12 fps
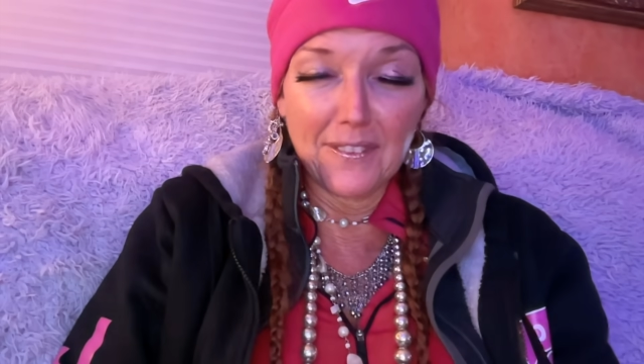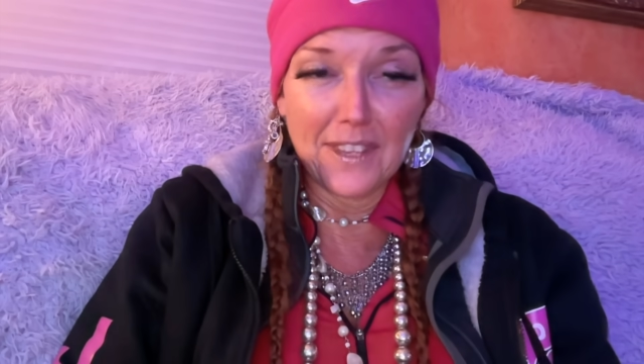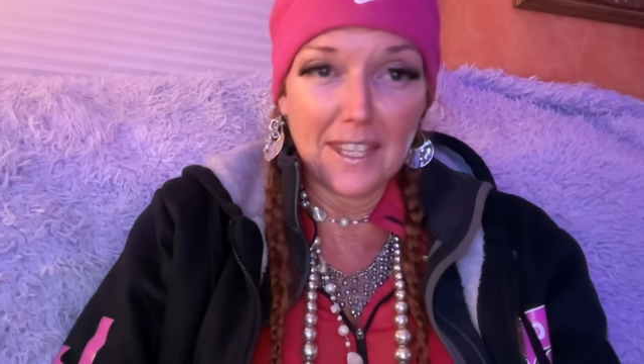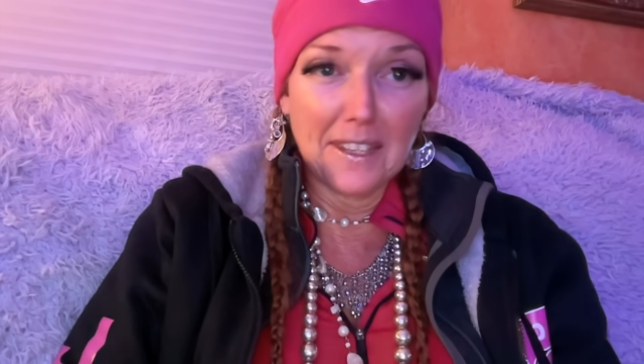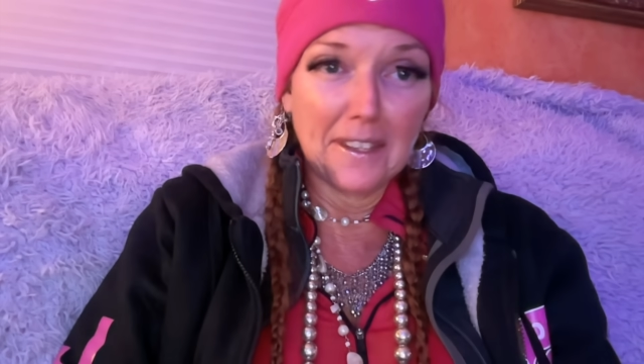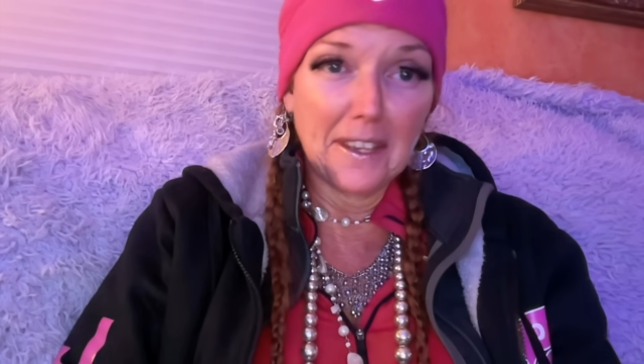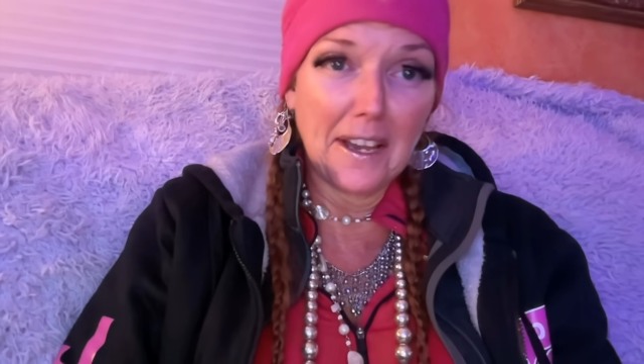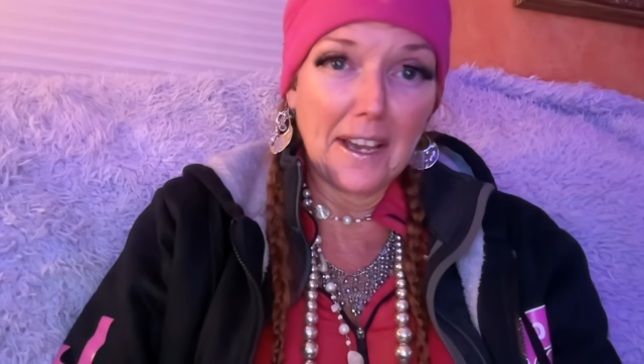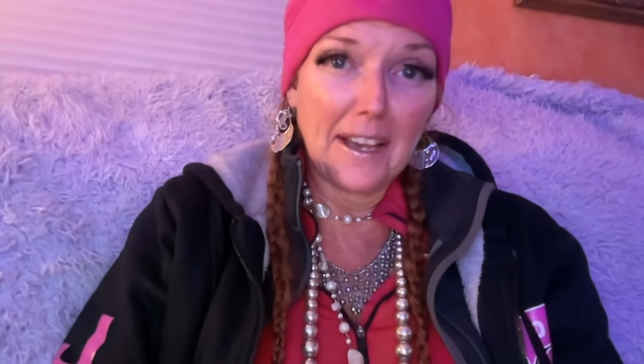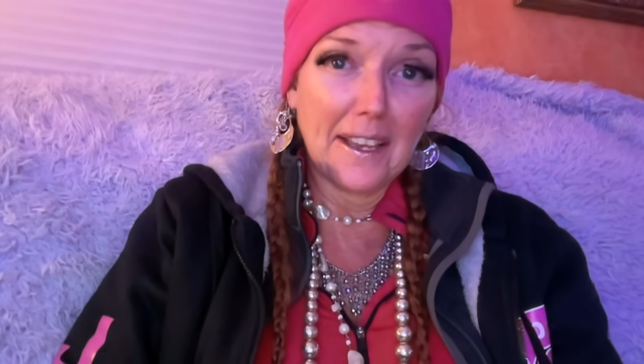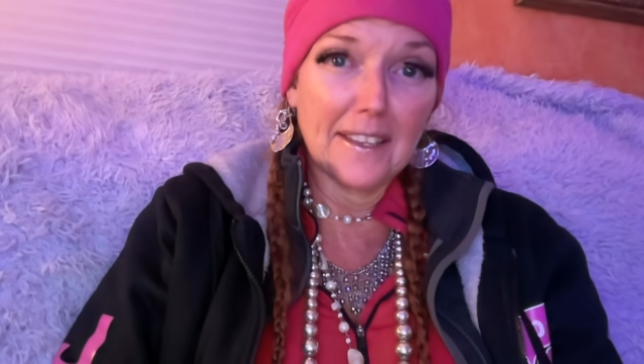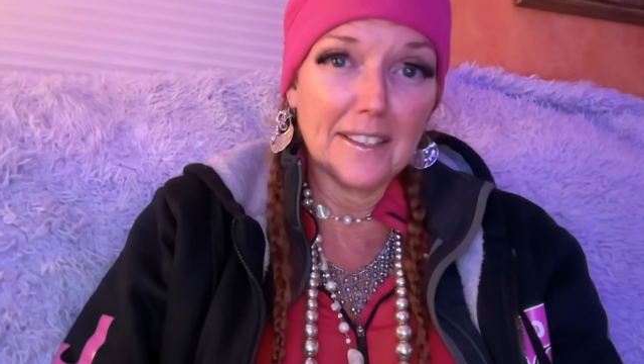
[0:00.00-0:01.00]
The
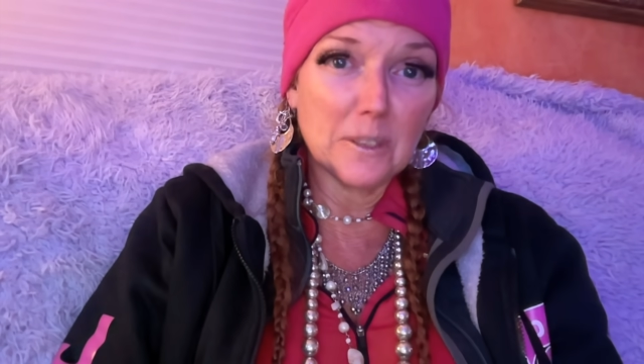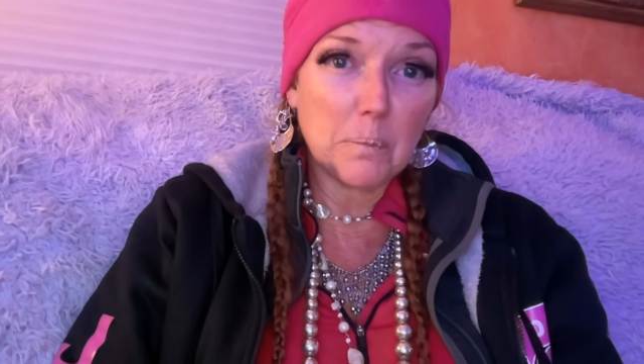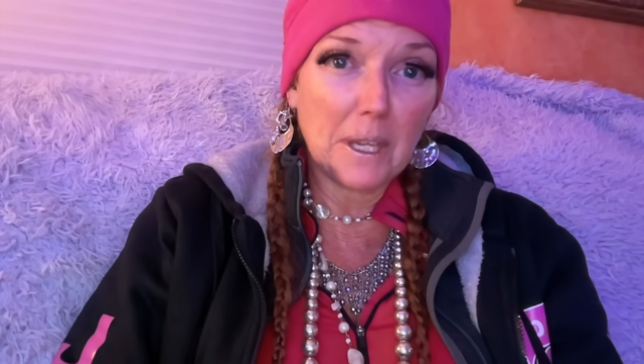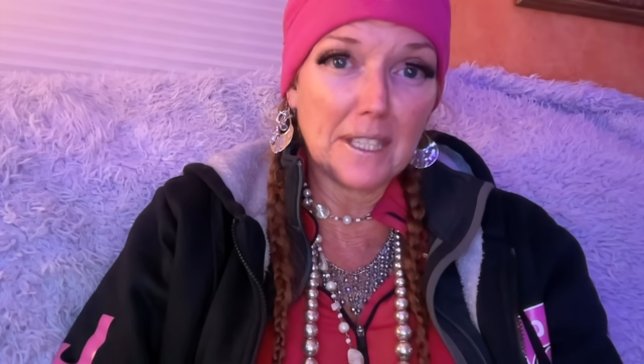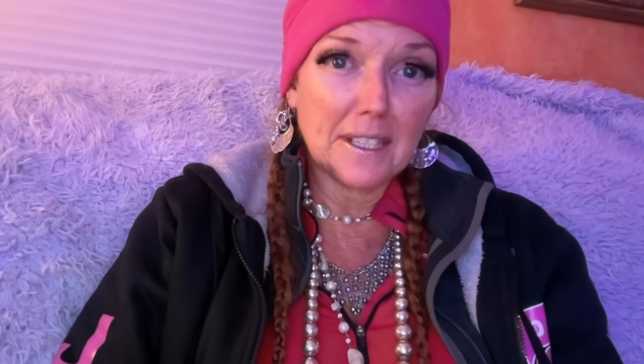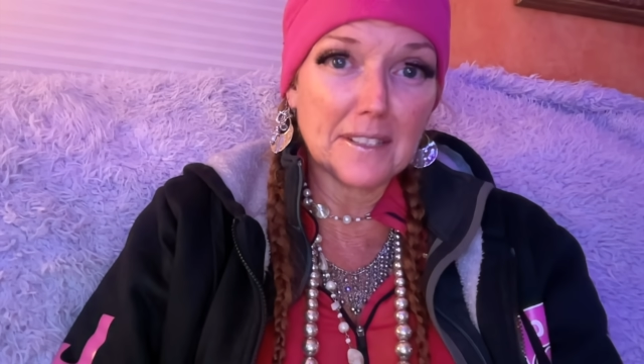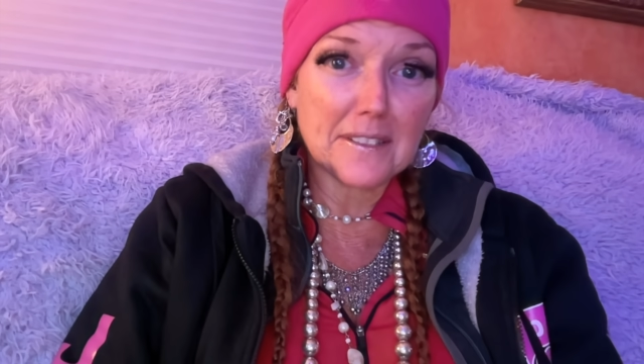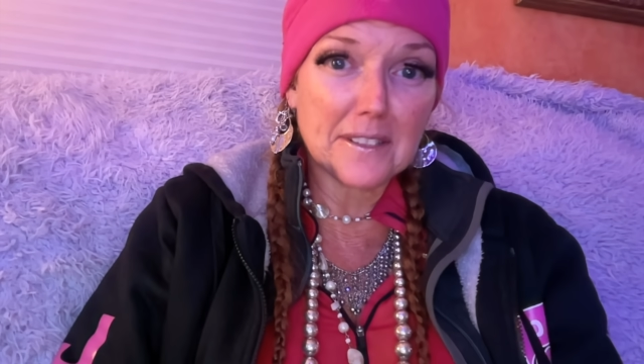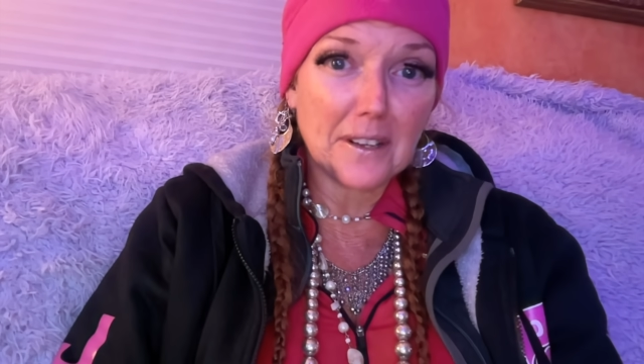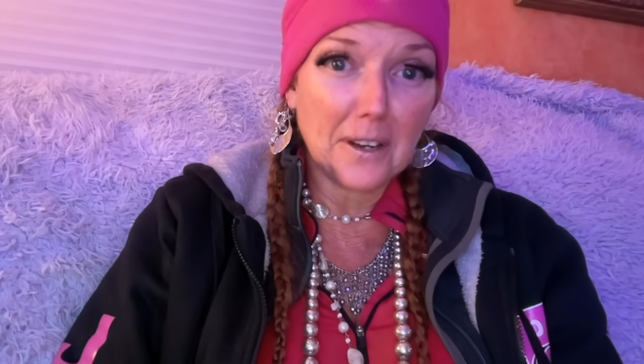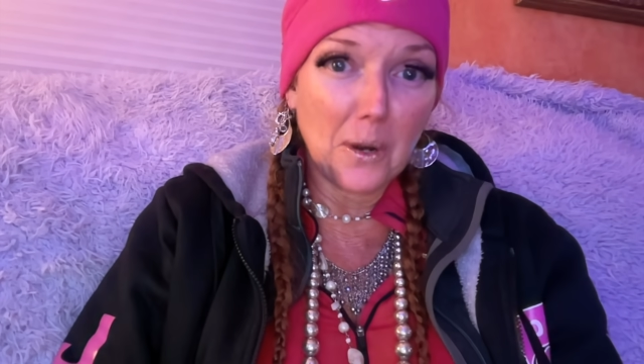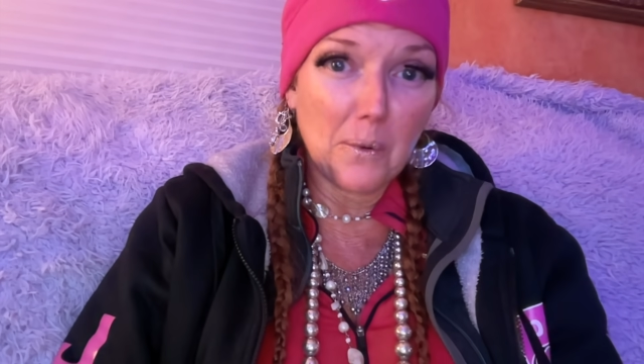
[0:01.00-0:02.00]
independents
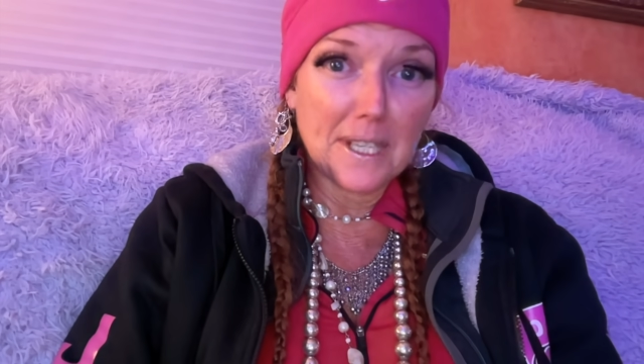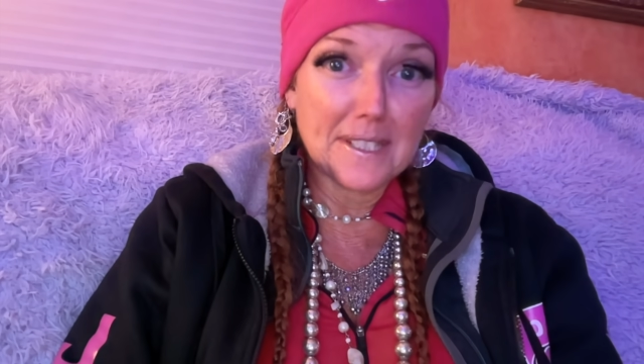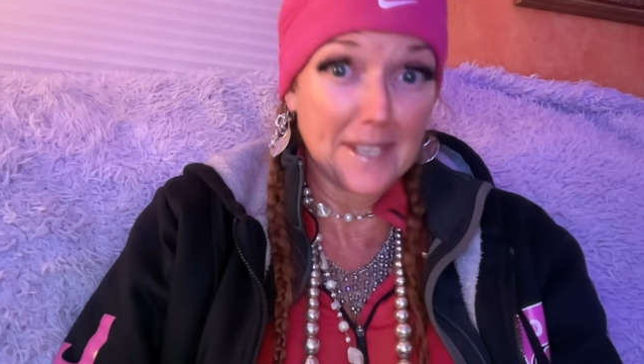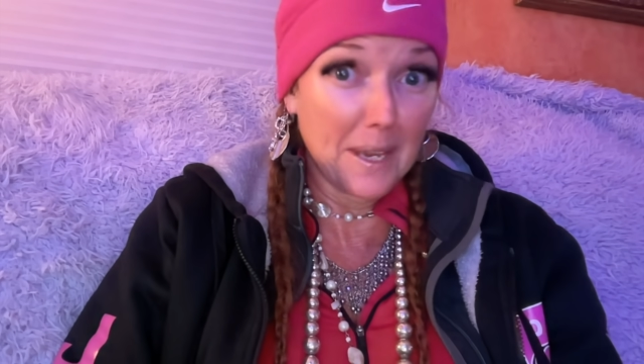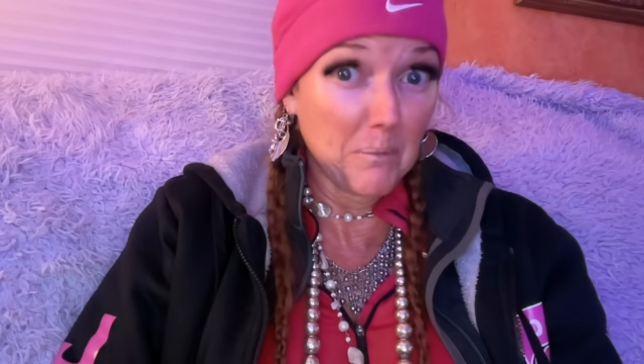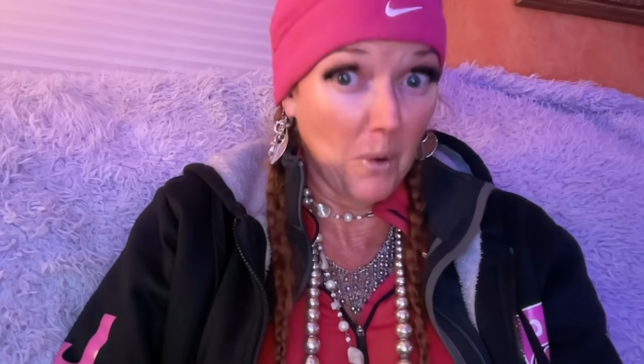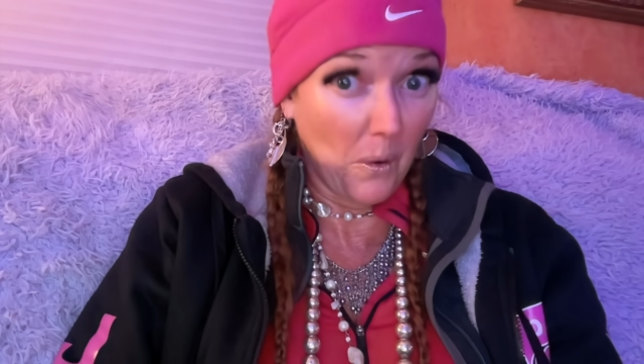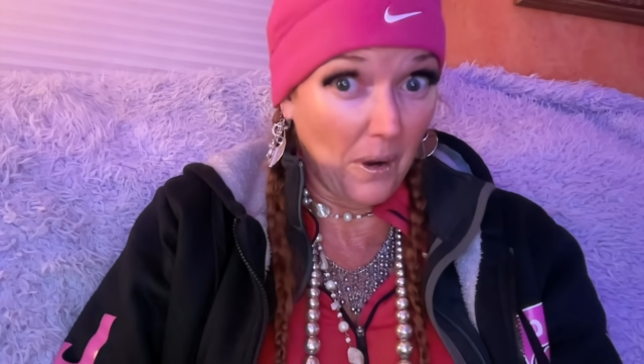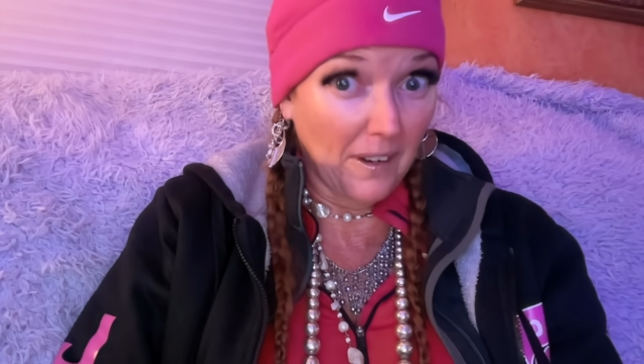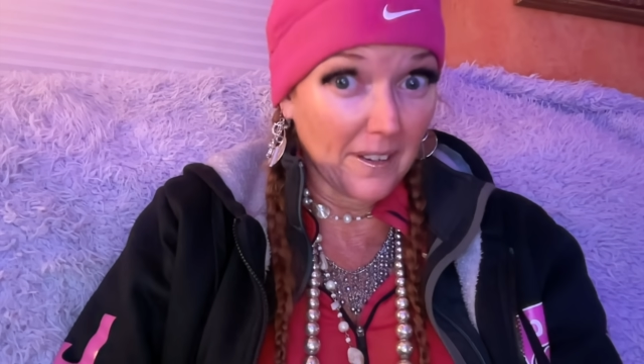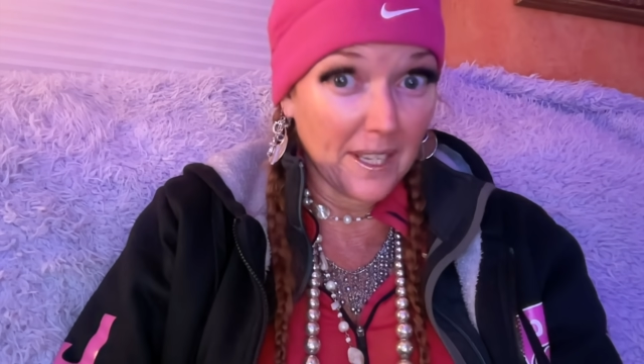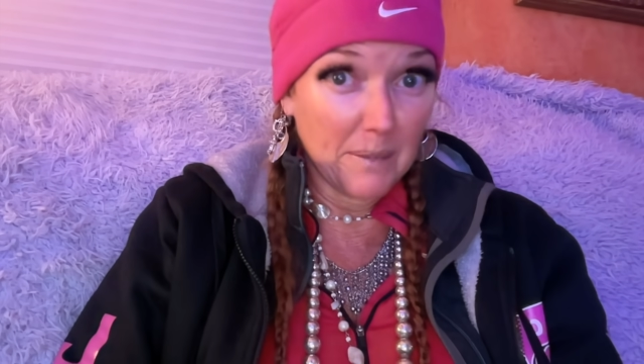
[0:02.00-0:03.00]
always get
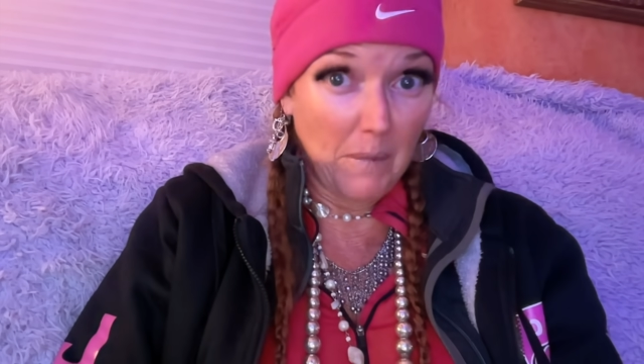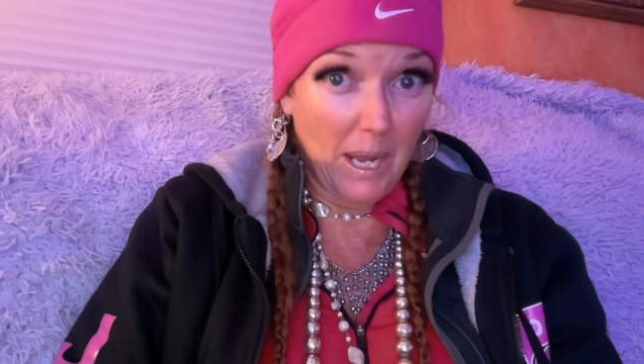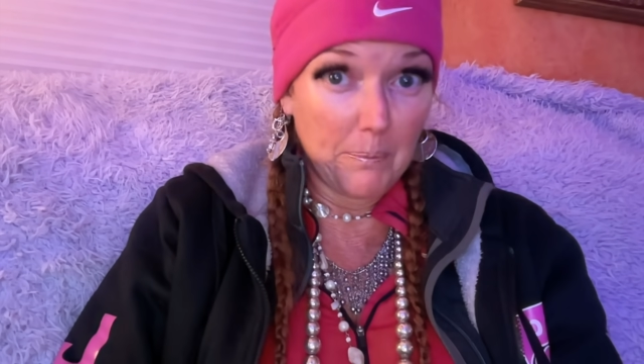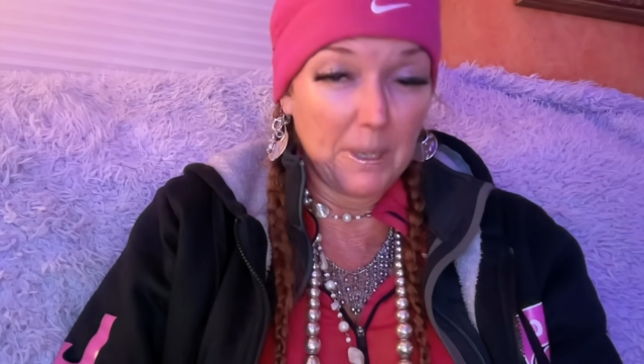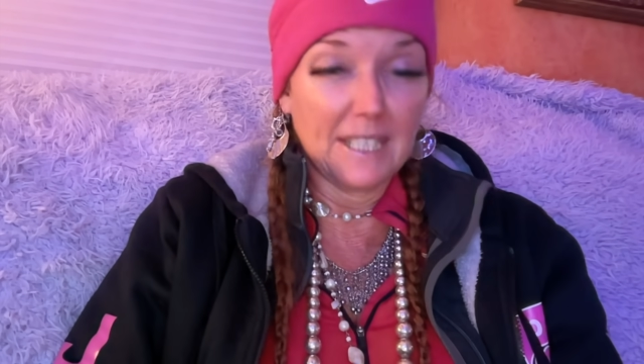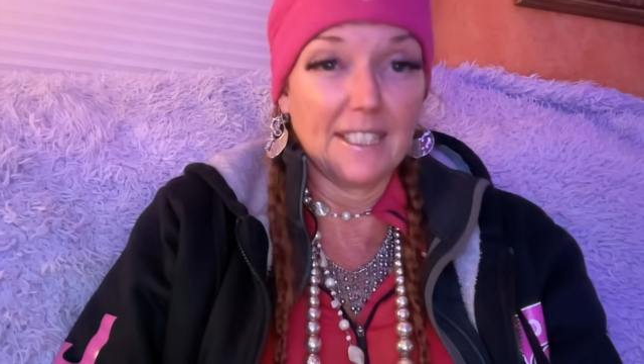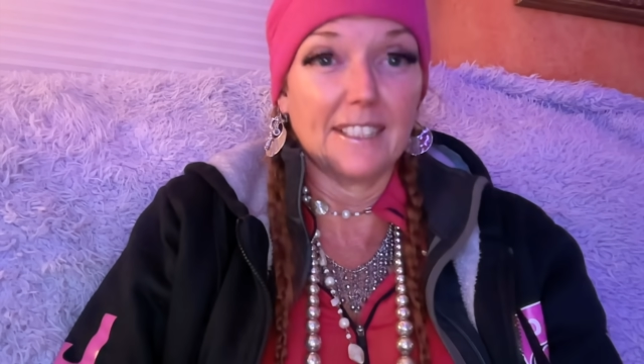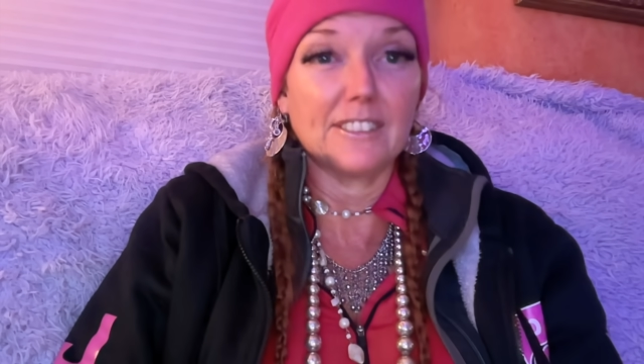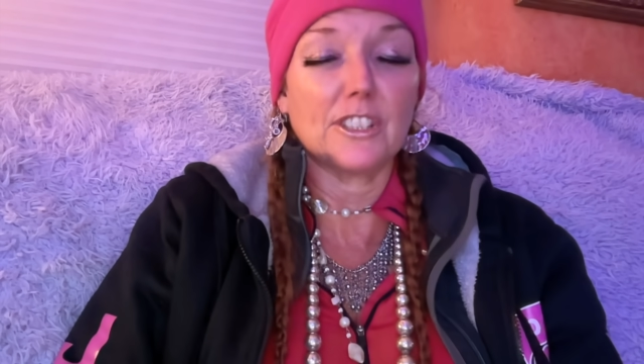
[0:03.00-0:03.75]
more, in my opinion.